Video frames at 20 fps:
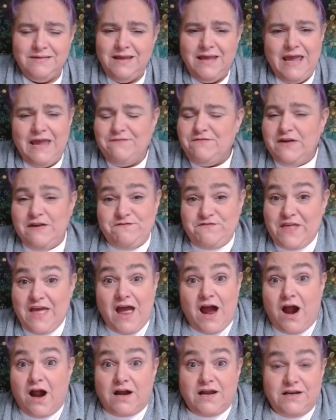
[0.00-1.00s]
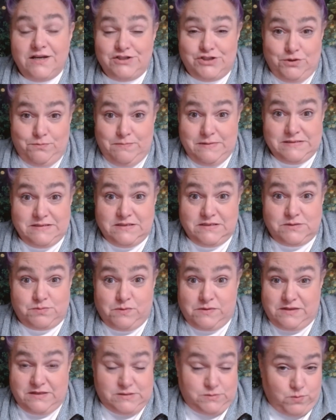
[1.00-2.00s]
Even if they are going to do business
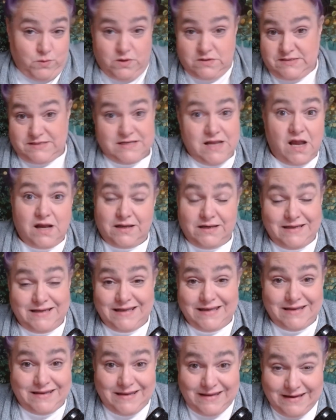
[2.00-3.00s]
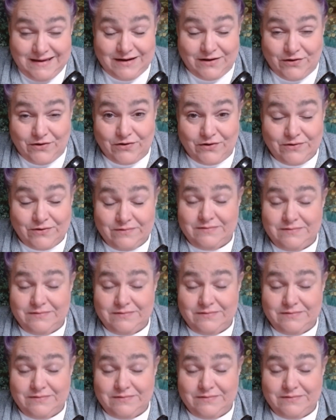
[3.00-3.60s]
with us, where it's not going to get here.